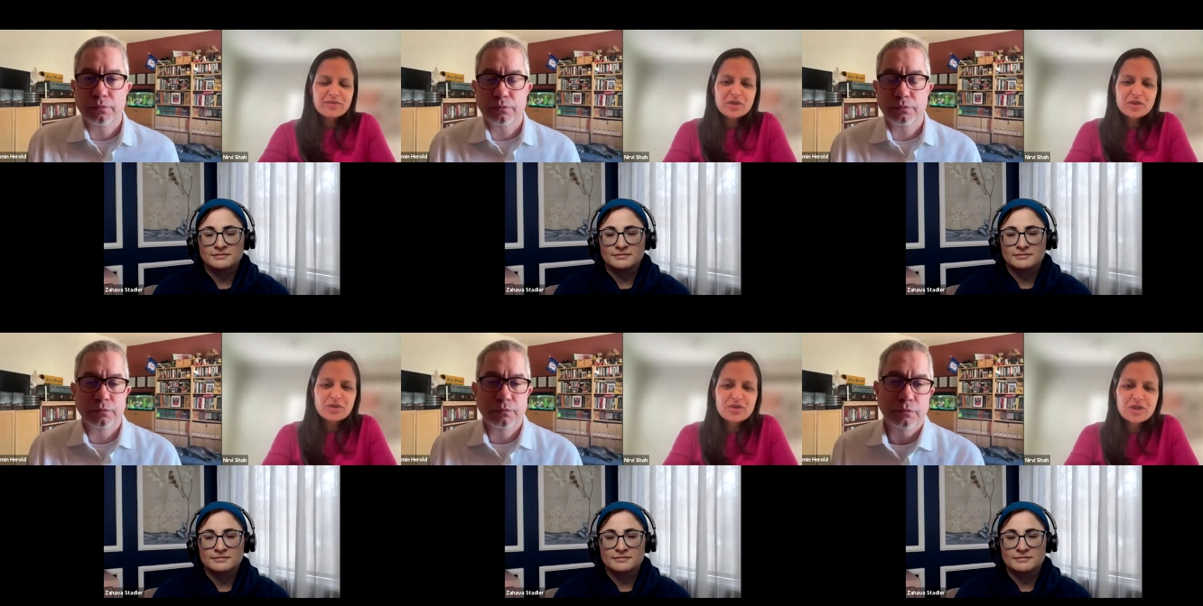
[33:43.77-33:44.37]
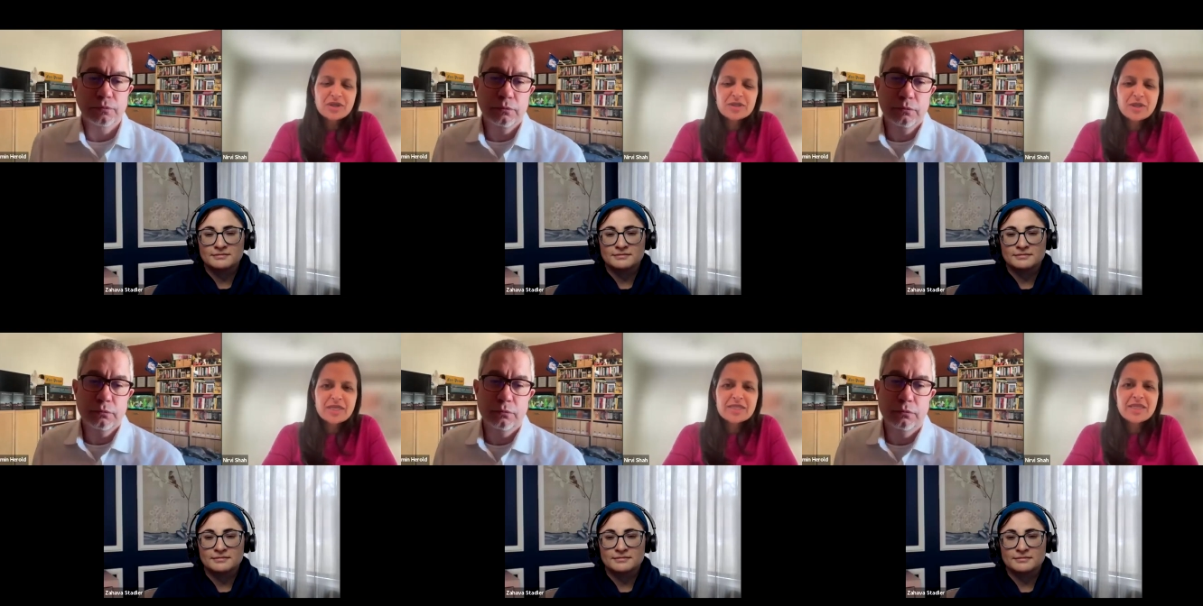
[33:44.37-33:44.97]
Speaker 1: solutions,
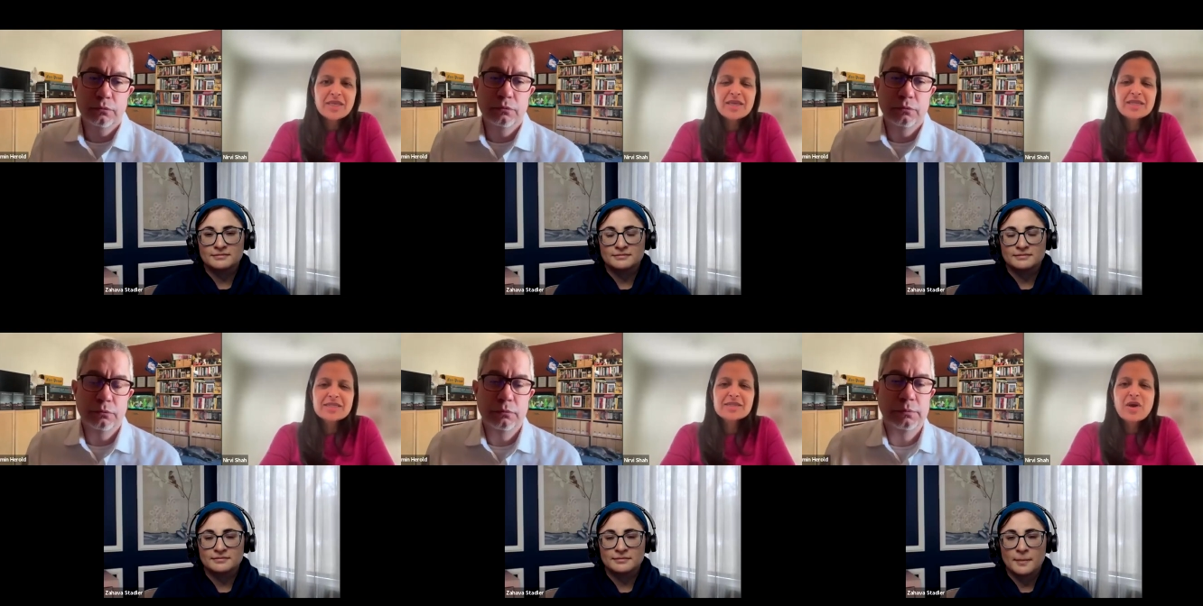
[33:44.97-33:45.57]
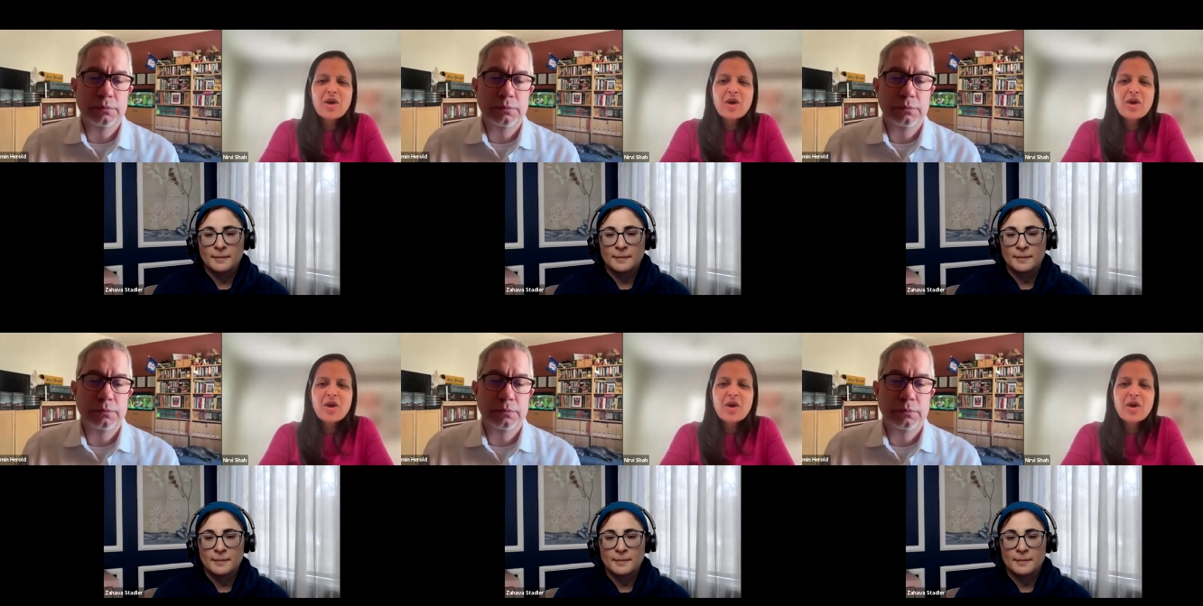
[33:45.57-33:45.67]
is is